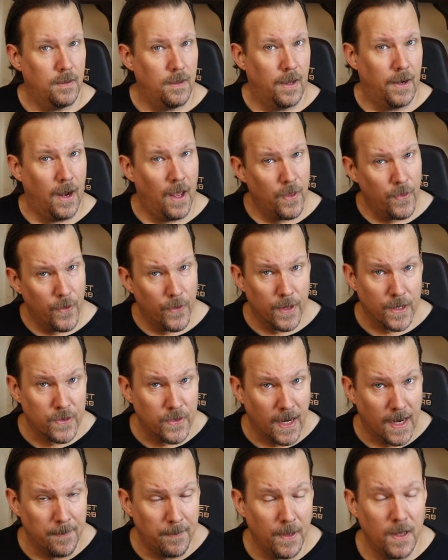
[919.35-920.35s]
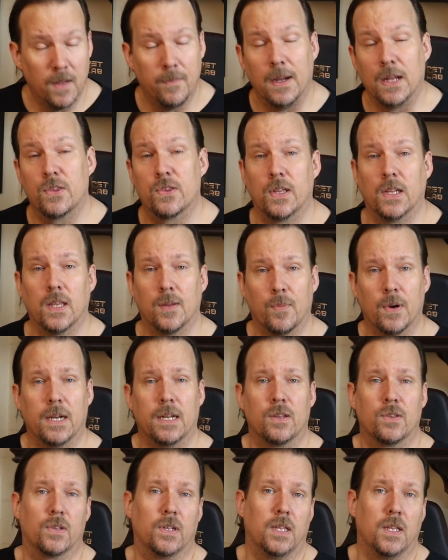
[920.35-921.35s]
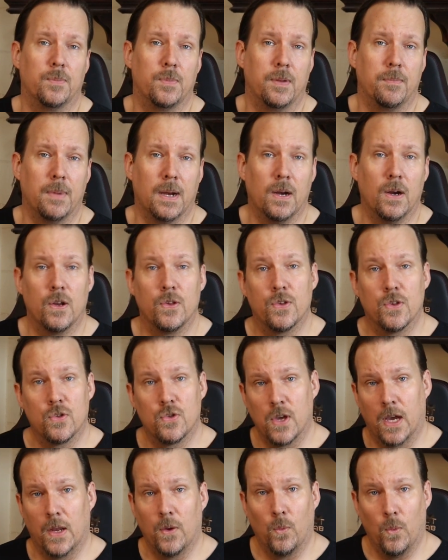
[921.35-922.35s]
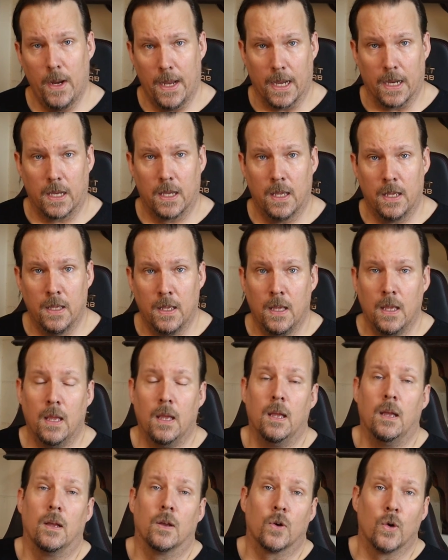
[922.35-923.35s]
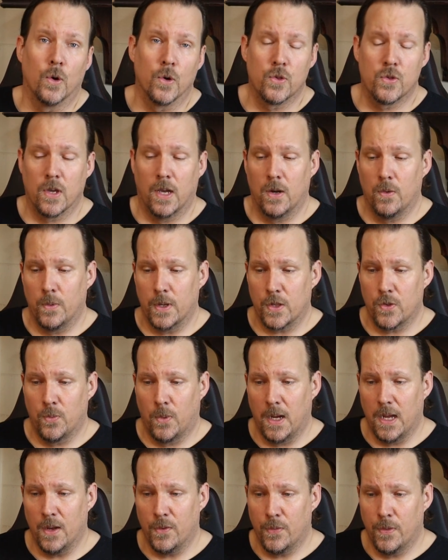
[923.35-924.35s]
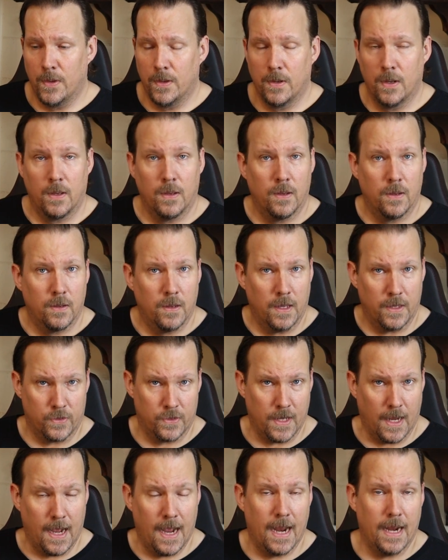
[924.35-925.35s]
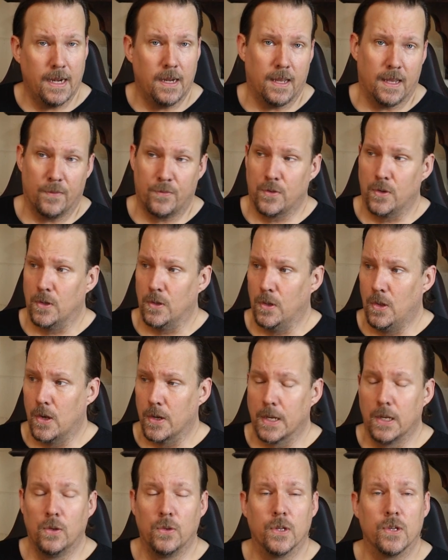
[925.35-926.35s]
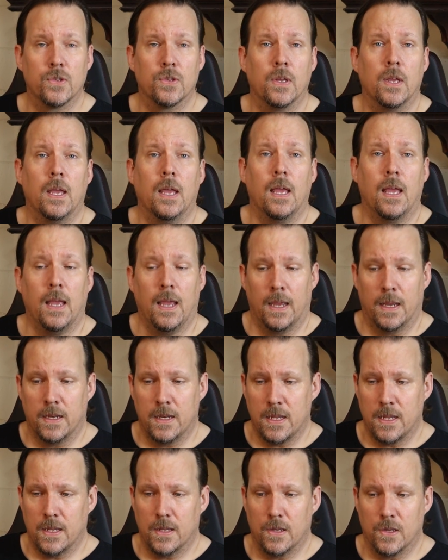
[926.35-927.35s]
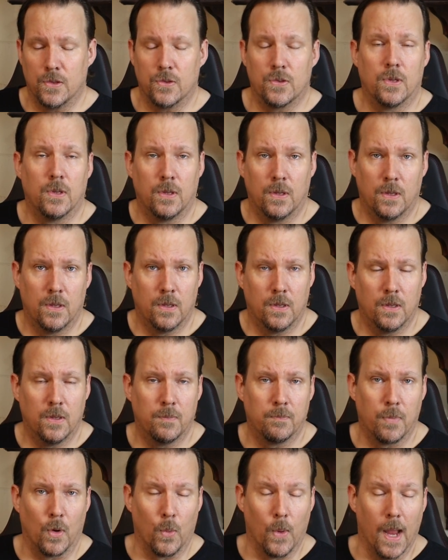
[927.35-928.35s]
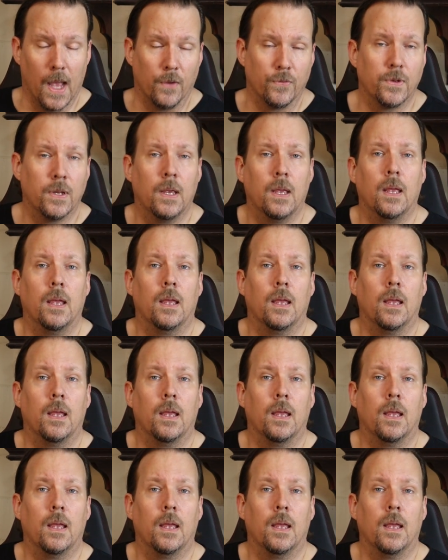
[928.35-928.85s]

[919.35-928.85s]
Another example about celebrating celibate marriage is John Wick. Of course, John Wick's wife has died after a long illness, and he is bereft.